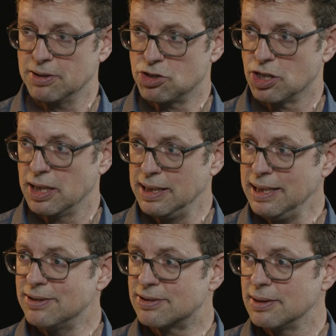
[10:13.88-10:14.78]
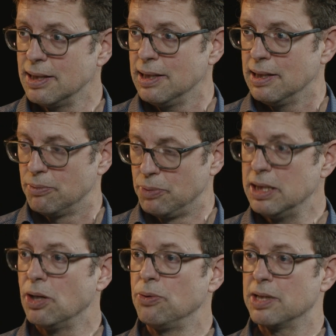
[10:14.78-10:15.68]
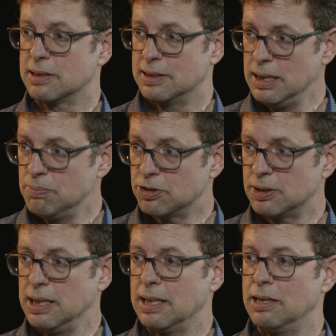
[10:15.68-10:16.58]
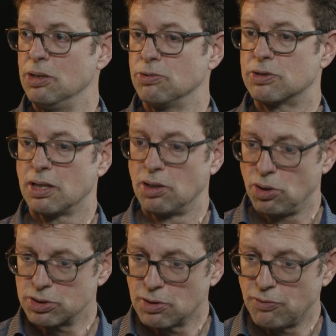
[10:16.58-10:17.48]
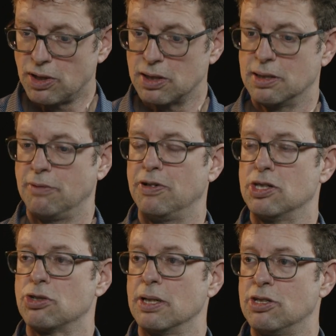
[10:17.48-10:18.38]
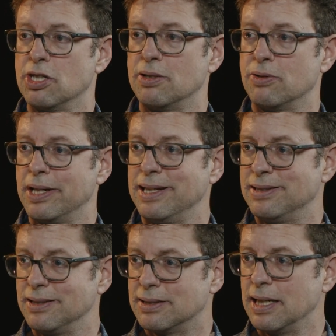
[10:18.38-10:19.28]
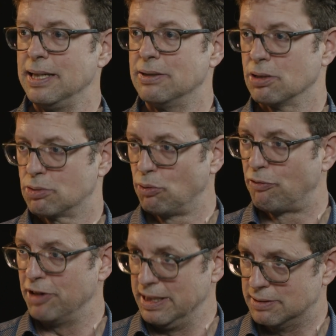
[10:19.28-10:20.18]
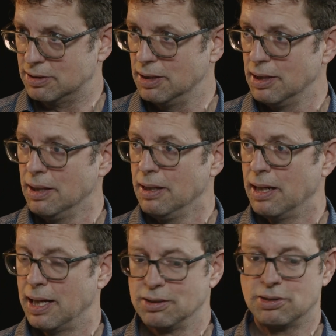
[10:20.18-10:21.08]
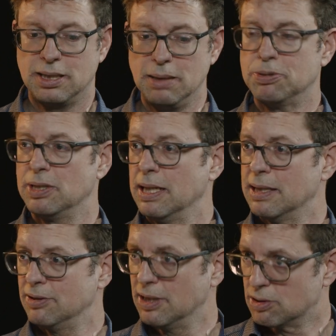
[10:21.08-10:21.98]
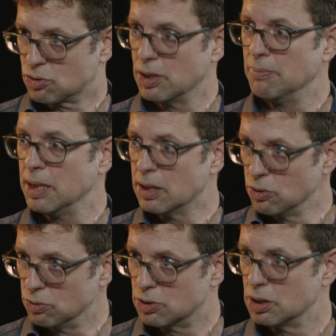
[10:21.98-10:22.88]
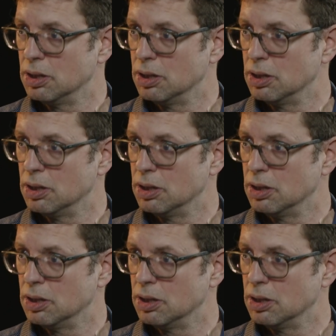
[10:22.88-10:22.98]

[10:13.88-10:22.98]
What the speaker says: Chinese. We know that DeepSeek used a lot of artificially generated data to fit. And DeepSeek is extremely good.